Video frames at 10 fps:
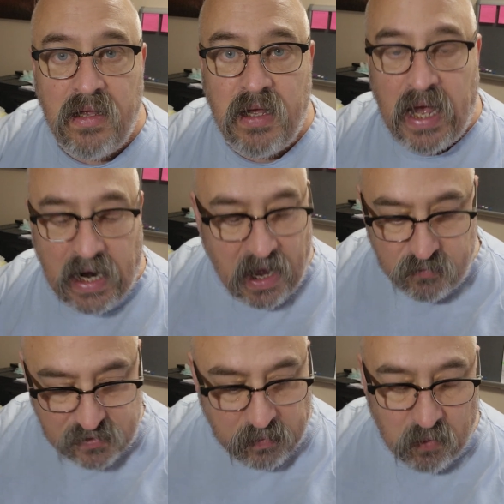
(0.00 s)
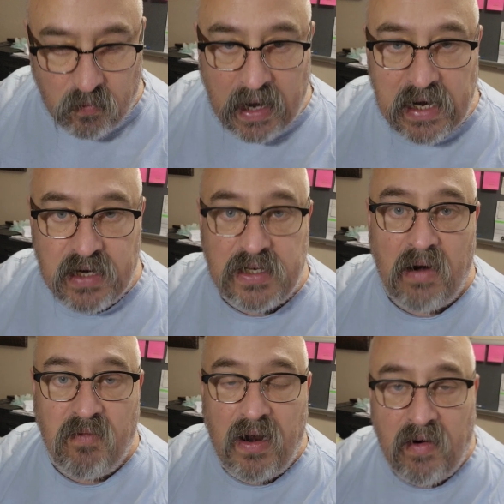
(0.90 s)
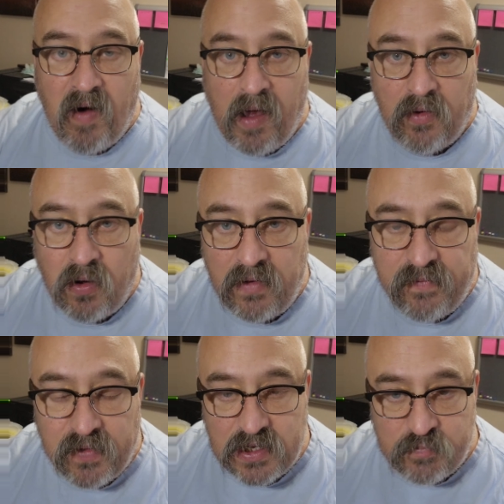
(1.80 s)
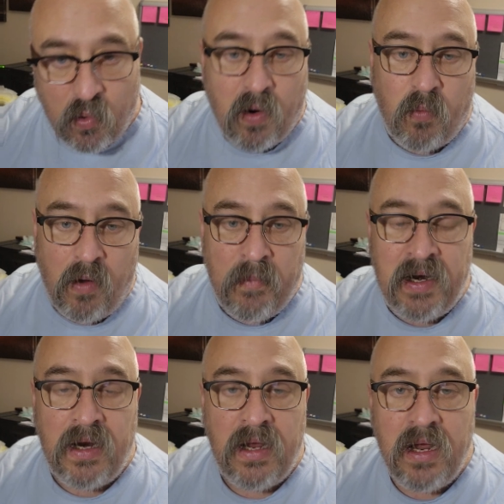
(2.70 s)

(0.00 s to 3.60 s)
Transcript: And I was about ready to start running around looking for this poor woman